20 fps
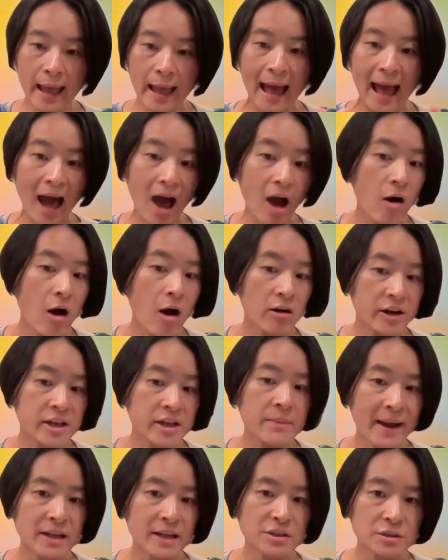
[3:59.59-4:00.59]
how our
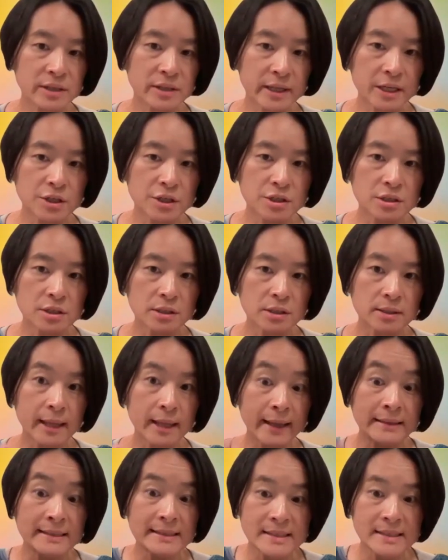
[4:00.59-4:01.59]
imagination
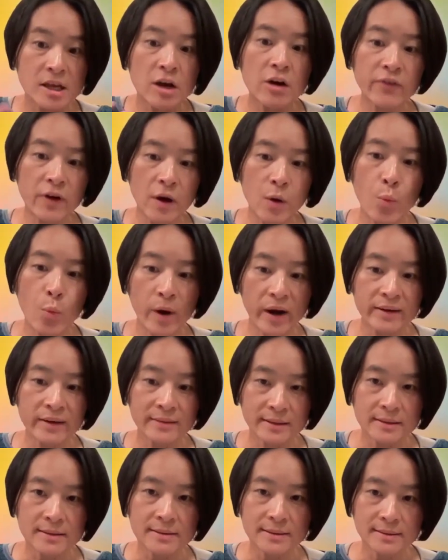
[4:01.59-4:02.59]
and
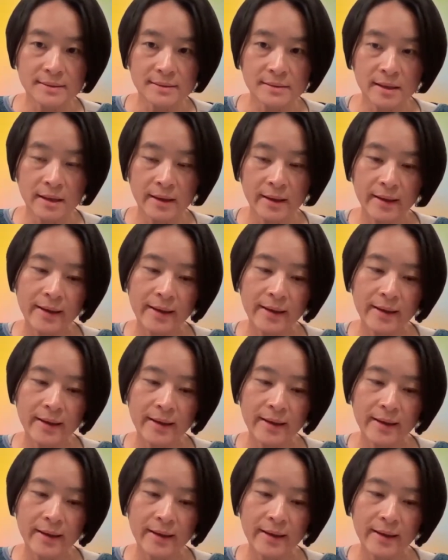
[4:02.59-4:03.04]
self-awareness